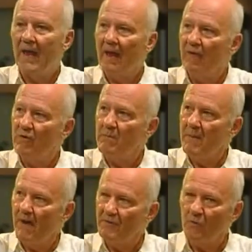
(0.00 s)
if you
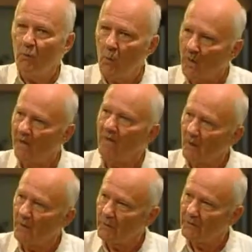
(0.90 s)
measured one of
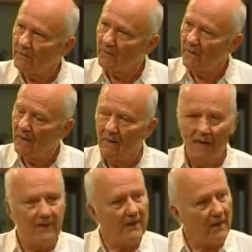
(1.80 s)
those,
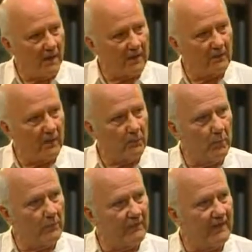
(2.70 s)
the other one
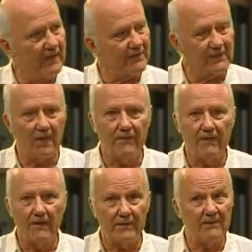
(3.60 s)
would reveal itself
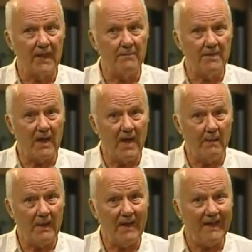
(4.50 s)
at the same
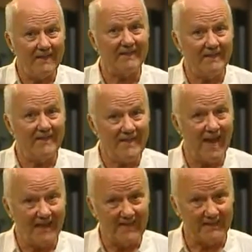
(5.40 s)
time,
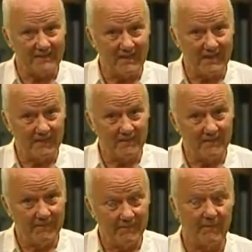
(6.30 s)
instantaneously.
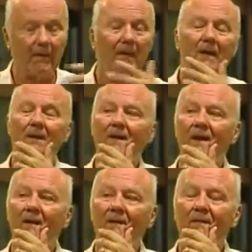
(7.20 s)

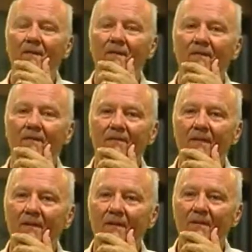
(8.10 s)
Now,
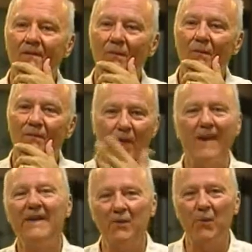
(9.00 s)
the
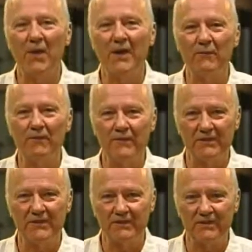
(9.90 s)
frightening word here for
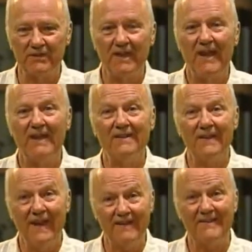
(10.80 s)
physicists is
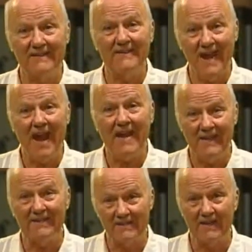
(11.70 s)

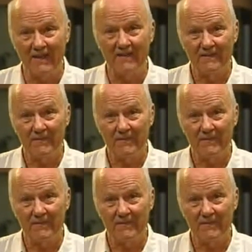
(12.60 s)
instantaneously.